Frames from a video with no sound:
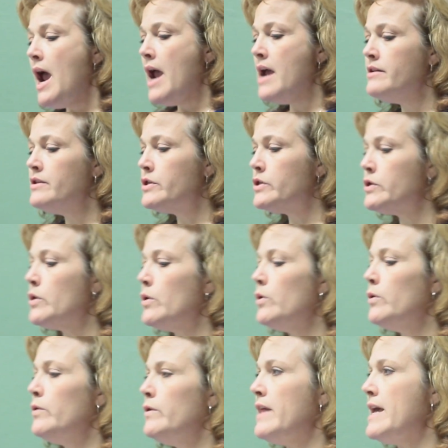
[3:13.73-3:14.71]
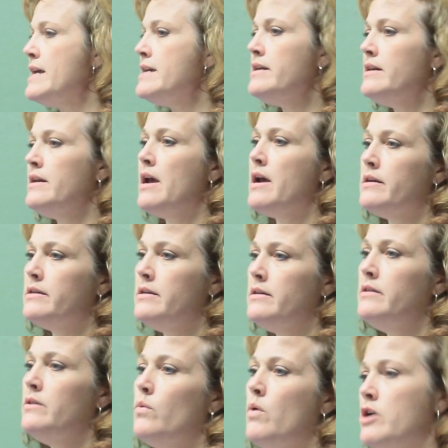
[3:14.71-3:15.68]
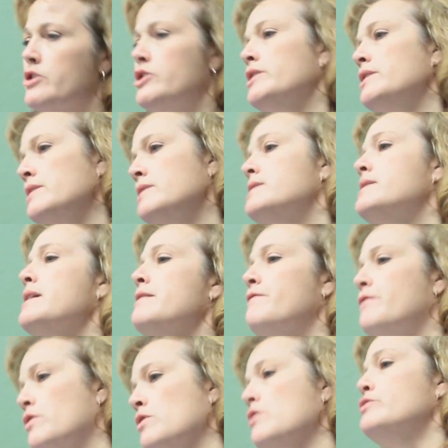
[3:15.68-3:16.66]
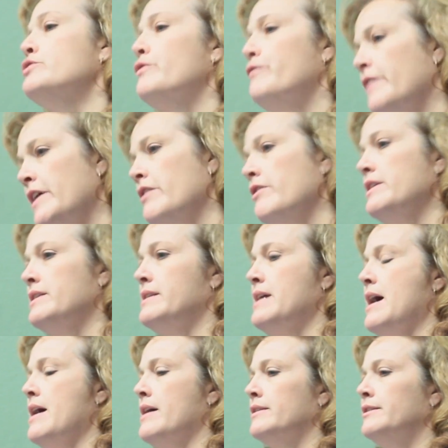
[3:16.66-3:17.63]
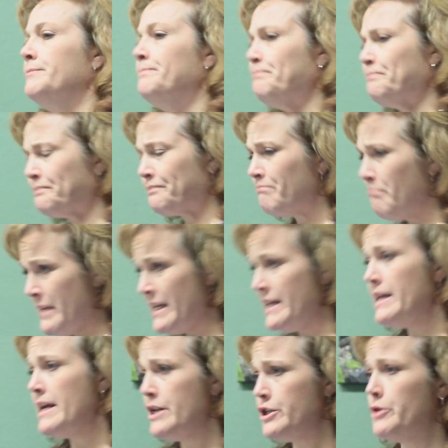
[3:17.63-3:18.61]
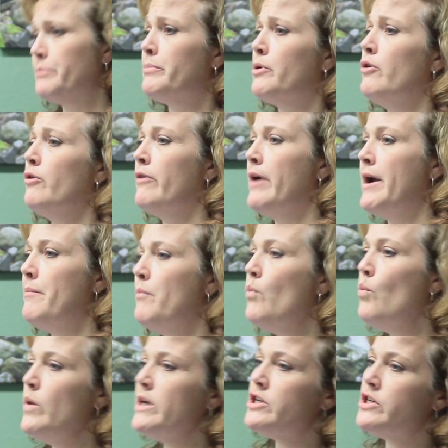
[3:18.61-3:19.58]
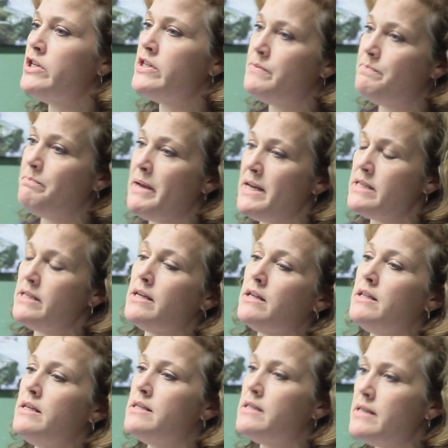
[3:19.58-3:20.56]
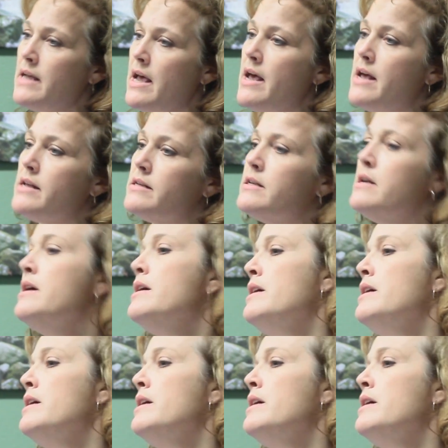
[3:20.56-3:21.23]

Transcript: And so they enacted the Washington State Foreclosure Fairness Act mediation program, which basically says